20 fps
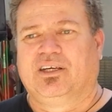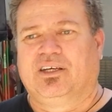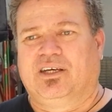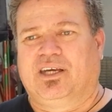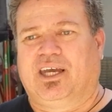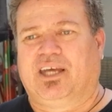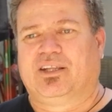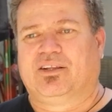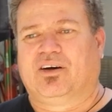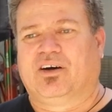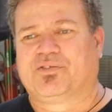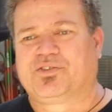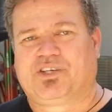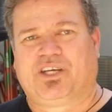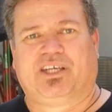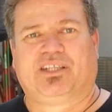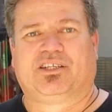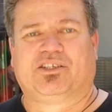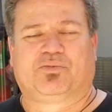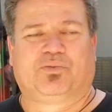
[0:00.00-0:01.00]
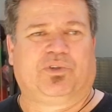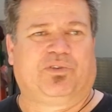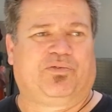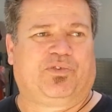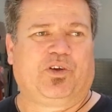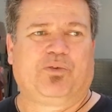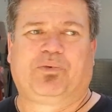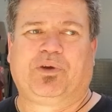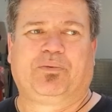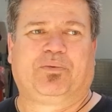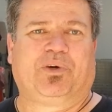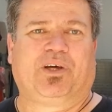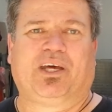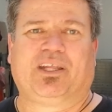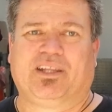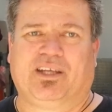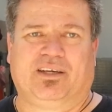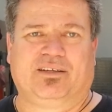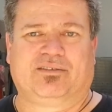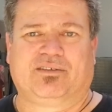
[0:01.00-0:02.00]
And I've shared this with a few people and
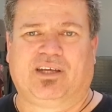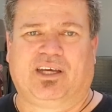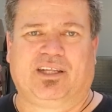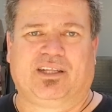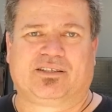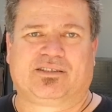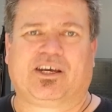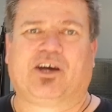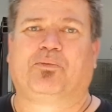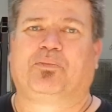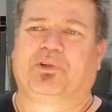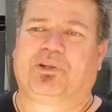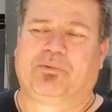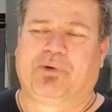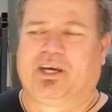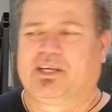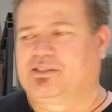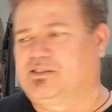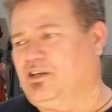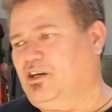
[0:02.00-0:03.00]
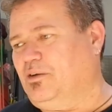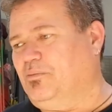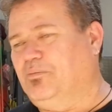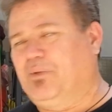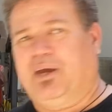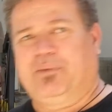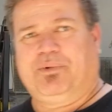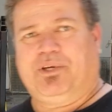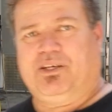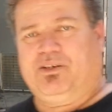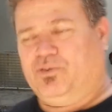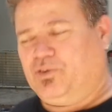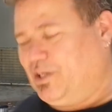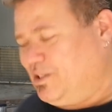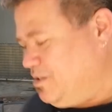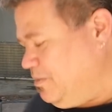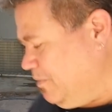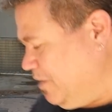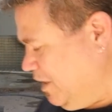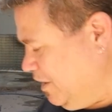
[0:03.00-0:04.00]
it's helping them out, so maybe you'll get
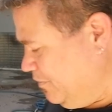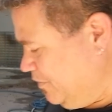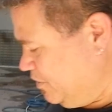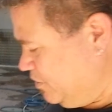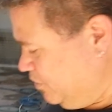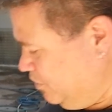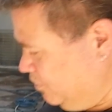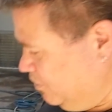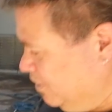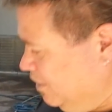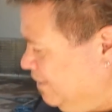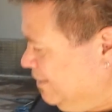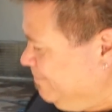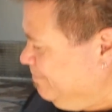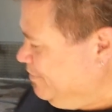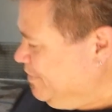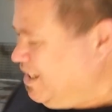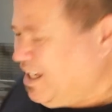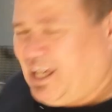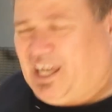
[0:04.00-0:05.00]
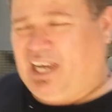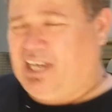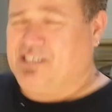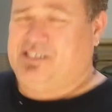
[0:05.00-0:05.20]
something out of it too. It's